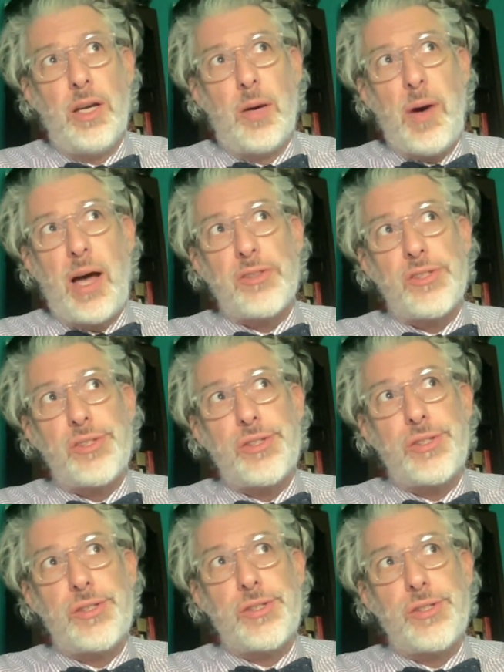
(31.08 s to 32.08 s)
about
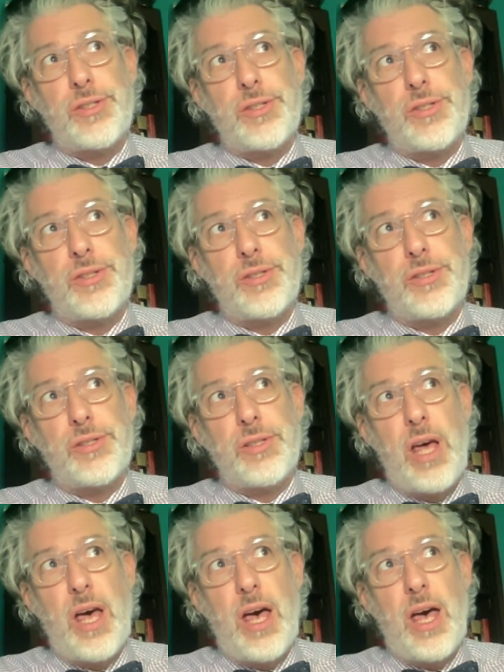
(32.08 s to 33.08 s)

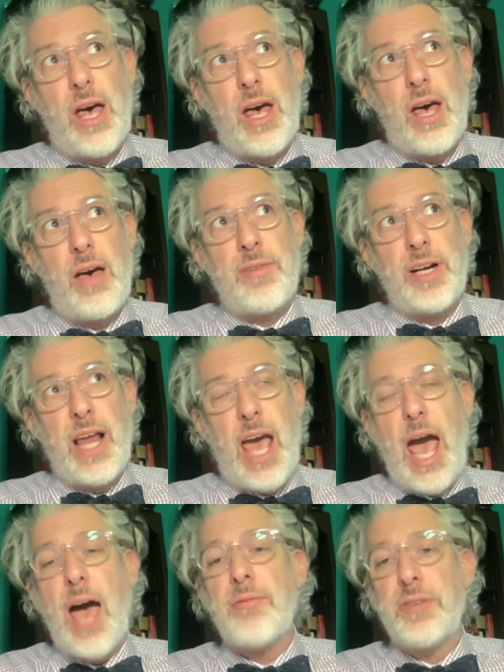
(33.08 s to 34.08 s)

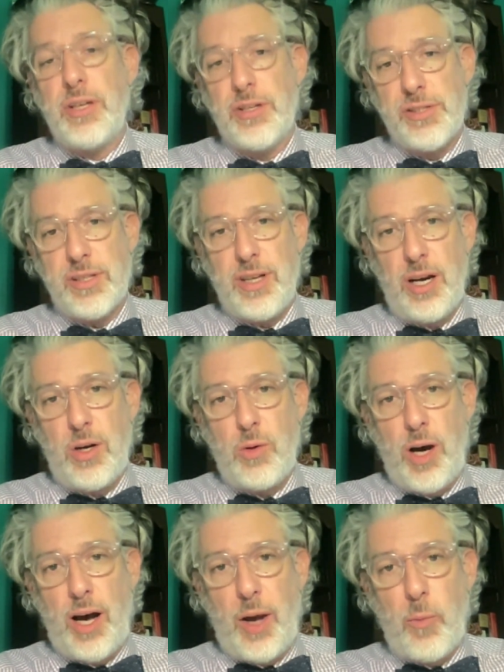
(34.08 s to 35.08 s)
7.5 years
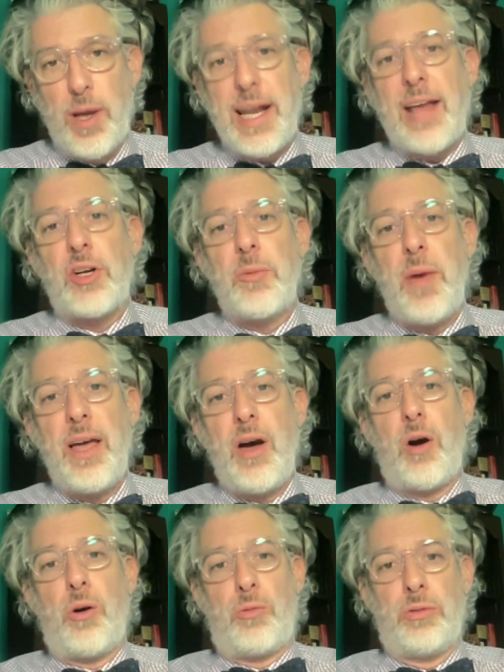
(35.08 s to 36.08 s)
ago, I went out on my
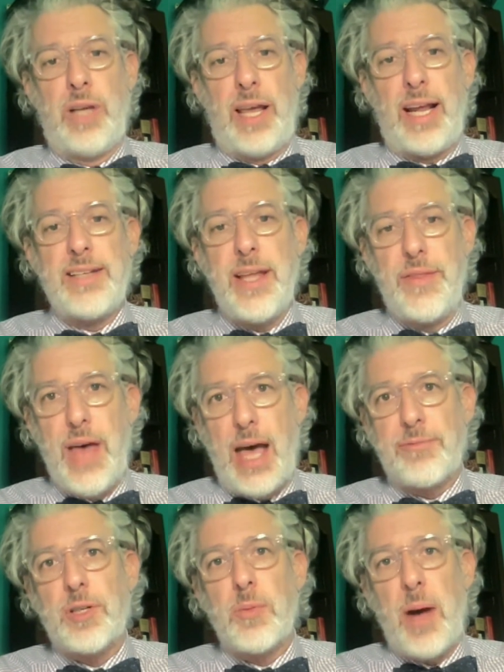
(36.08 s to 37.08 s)
own, and I did
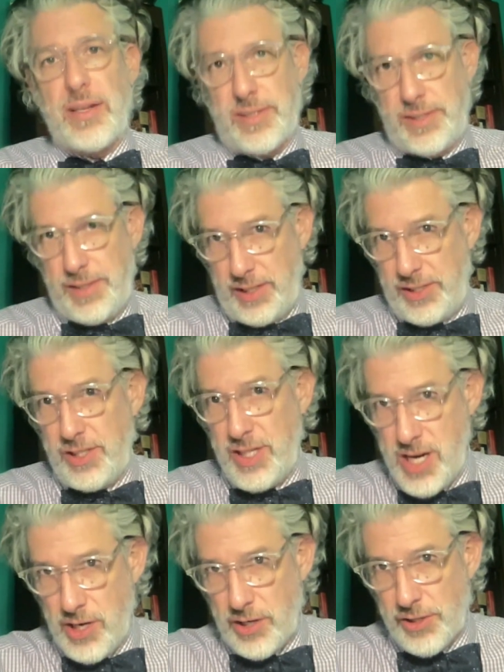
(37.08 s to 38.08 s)
that for about 6
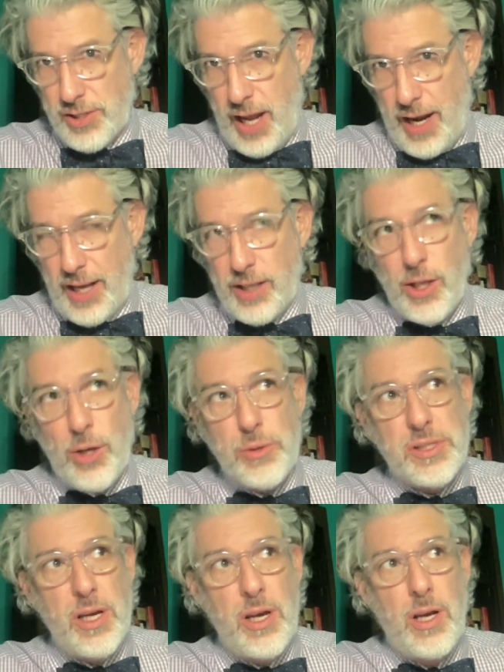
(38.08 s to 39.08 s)
years. And I
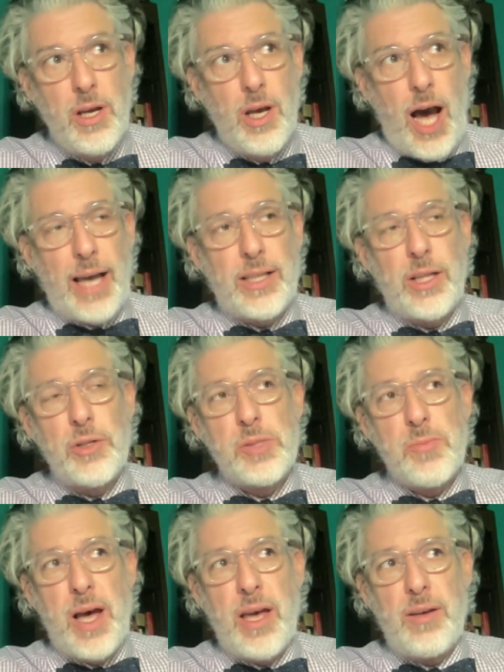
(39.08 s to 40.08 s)
closed
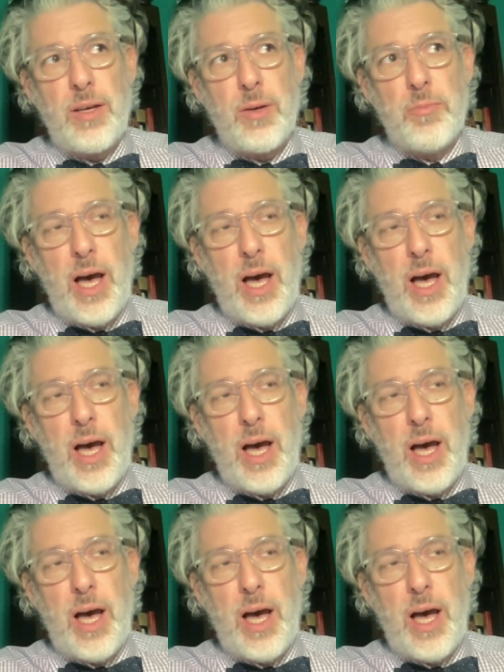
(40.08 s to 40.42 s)
my